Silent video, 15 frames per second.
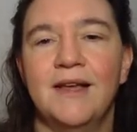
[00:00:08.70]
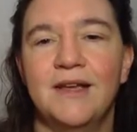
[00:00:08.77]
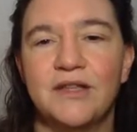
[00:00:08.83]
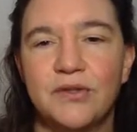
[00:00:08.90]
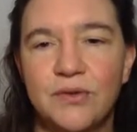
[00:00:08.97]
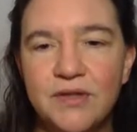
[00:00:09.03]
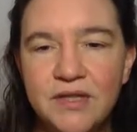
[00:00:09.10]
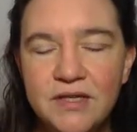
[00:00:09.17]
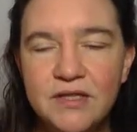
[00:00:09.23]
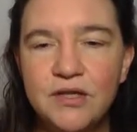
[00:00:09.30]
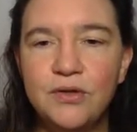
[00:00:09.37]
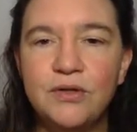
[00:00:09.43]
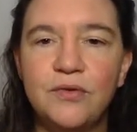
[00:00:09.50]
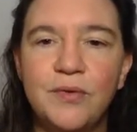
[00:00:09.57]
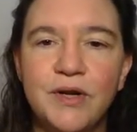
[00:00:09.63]
So in this
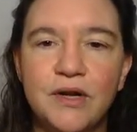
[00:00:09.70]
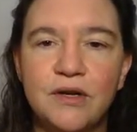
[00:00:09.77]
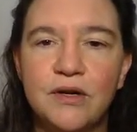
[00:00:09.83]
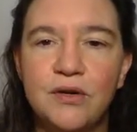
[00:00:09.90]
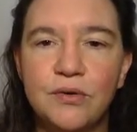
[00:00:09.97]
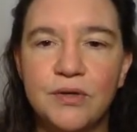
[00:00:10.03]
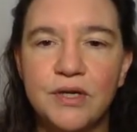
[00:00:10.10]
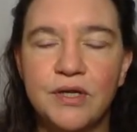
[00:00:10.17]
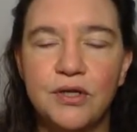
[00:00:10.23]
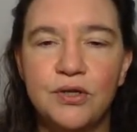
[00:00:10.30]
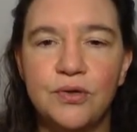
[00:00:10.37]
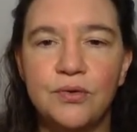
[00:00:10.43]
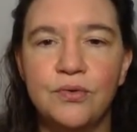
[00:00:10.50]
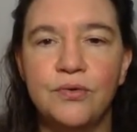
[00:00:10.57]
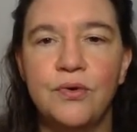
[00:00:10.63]
unit, we're going to look
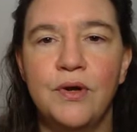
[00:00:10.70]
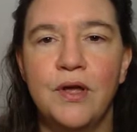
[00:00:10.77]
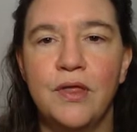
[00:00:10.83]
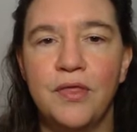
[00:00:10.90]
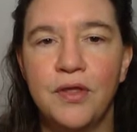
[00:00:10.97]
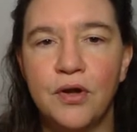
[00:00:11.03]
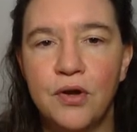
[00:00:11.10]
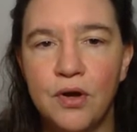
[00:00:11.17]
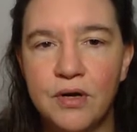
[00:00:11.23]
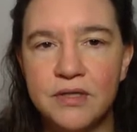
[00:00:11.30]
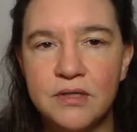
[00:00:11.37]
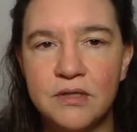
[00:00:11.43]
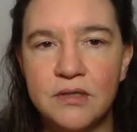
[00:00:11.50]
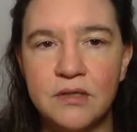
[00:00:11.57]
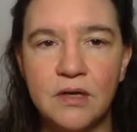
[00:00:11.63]
into the
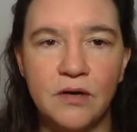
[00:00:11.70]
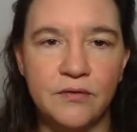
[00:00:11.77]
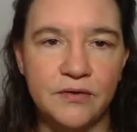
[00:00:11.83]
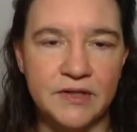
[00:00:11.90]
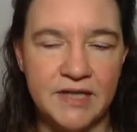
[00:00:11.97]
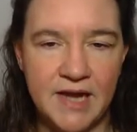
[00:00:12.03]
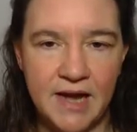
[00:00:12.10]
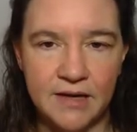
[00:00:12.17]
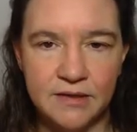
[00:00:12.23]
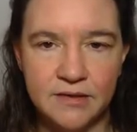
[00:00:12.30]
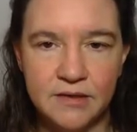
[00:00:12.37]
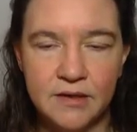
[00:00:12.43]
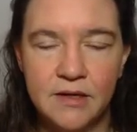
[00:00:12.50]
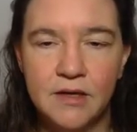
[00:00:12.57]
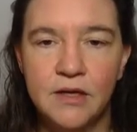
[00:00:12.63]
costs of attacks.
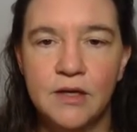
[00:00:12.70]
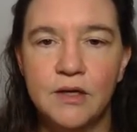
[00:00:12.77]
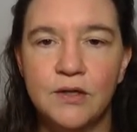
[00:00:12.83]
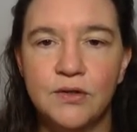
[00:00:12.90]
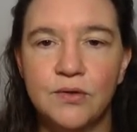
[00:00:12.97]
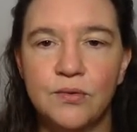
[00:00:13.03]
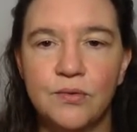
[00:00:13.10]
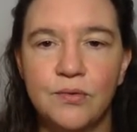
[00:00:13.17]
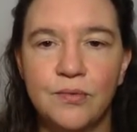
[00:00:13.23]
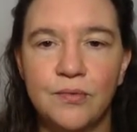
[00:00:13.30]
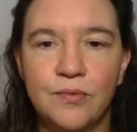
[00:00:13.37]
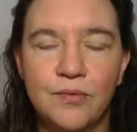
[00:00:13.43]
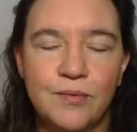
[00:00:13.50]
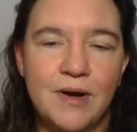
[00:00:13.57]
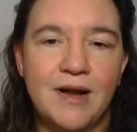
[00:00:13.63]
So,
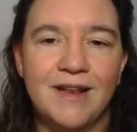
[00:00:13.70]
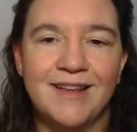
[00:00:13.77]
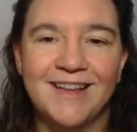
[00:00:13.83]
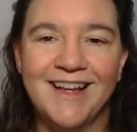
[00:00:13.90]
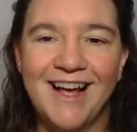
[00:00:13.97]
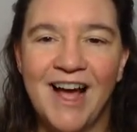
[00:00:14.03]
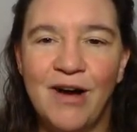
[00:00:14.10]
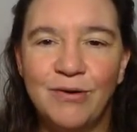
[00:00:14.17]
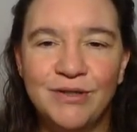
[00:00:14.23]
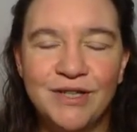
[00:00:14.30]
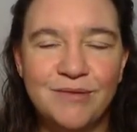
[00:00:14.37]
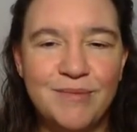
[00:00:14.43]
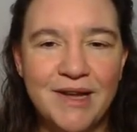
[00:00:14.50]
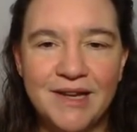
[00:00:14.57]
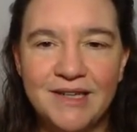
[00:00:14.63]
well, how did
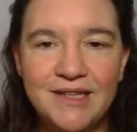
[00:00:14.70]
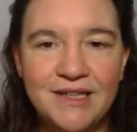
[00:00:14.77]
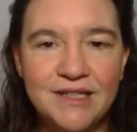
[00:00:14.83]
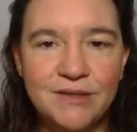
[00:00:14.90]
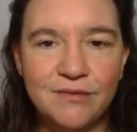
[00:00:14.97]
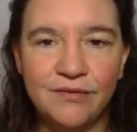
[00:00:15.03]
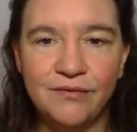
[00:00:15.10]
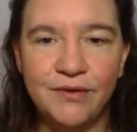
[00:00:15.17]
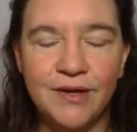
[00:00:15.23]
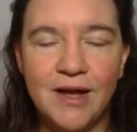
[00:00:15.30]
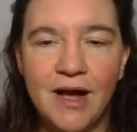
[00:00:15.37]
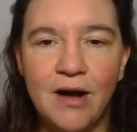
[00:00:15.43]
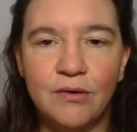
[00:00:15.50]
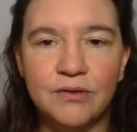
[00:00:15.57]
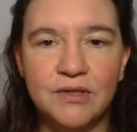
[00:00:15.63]
McEliece figure
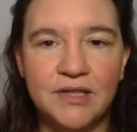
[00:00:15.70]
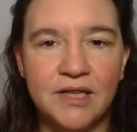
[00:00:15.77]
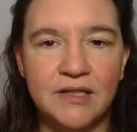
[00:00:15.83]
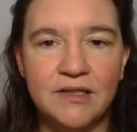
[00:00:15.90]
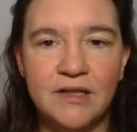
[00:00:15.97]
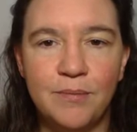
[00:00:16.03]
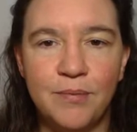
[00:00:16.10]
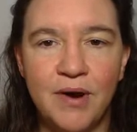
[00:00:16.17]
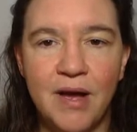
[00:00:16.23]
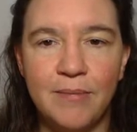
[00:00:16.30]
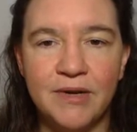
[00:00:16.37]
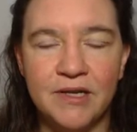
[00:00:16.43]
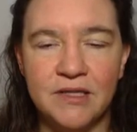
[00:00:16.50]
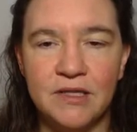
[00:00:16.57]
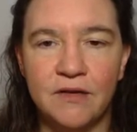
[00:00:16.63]
out that the
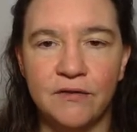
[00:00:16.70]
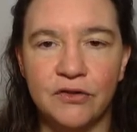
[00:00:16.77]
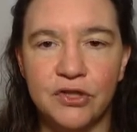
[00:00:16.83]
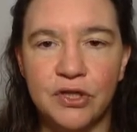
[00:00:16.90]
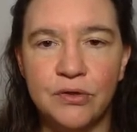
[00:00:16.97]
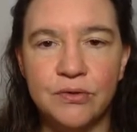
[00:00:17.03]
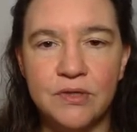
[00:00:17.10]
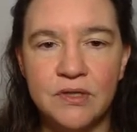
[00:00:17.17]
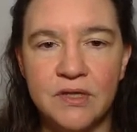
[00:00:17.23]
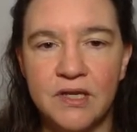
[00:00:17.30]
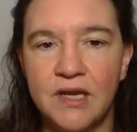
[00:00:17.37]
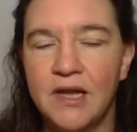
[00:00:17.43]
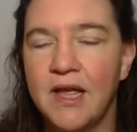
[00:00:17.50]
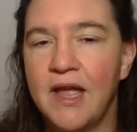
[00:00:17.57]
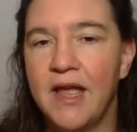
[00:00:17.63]
parameters he's chosen,
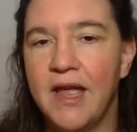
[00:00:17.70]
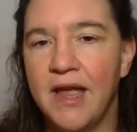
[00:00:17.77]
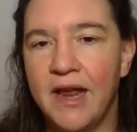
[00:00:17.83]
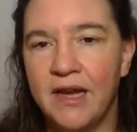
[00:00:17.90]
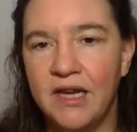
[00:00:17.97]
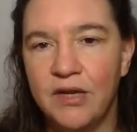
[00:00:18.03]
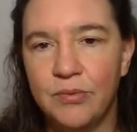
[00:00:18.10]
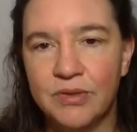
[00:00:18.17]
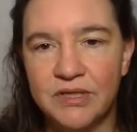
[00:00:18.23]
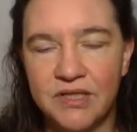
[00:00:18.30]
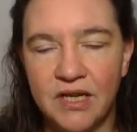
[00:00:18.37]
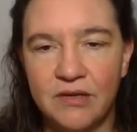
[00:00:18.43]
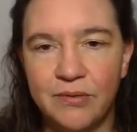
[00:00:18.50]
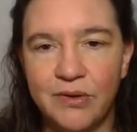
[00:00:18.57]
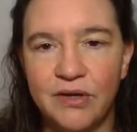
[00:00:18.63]
the n equals
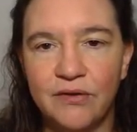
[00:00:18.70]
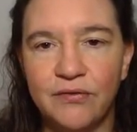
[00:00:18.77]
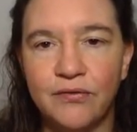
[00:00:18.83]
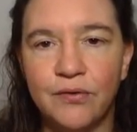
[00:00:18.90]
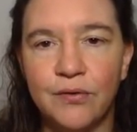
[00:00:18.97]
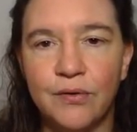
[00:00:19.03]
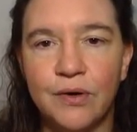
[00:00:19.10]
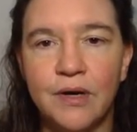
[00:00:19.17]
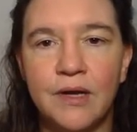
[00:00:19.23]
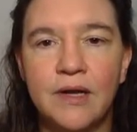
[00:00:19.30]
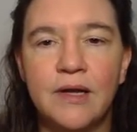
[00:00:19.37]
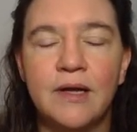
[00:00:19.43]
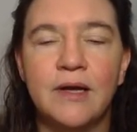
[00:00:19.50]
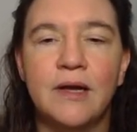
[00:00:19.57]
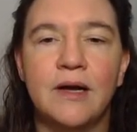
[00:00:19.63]
ten twenty-four,
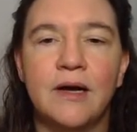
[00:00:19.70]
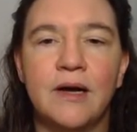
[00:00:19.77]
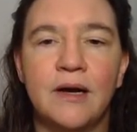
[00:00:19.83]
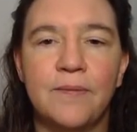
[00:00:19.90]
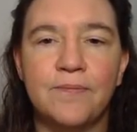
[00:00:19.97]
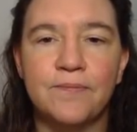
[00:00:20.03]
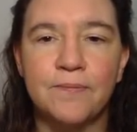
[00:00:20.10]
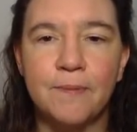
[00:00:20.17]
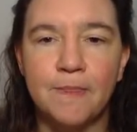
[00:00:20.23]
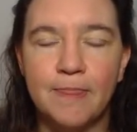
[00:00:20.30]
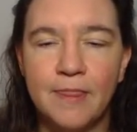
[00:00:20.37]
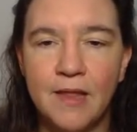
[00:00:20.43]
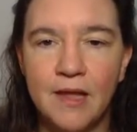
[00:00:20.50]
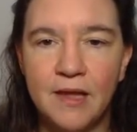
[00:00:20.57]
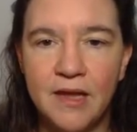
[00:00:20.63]
um,
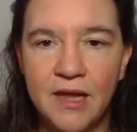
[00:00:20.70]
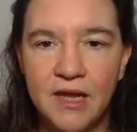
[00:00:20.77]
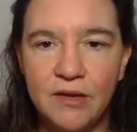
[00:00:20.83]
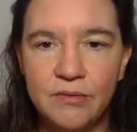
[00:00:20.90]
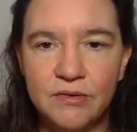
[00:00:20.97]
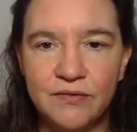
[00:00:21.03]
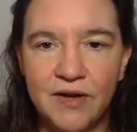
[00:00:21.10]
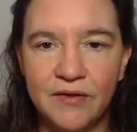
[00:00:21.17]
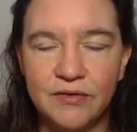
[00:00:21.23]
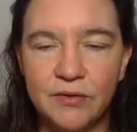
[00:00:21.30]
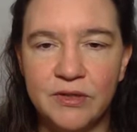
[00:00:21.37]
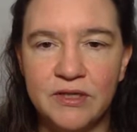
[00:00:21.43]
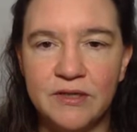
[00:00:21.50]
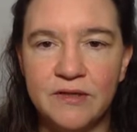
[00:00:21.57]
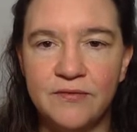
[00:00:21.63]
k equals five
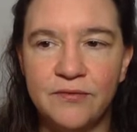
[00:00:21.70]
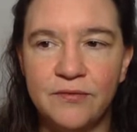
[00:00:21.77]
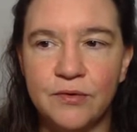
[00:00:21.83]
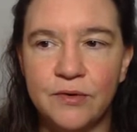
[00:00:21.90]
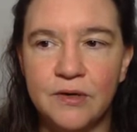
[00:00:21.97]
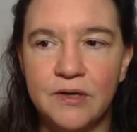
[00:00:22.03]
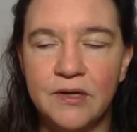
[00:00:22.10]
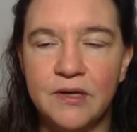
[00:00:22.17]
twenty-four,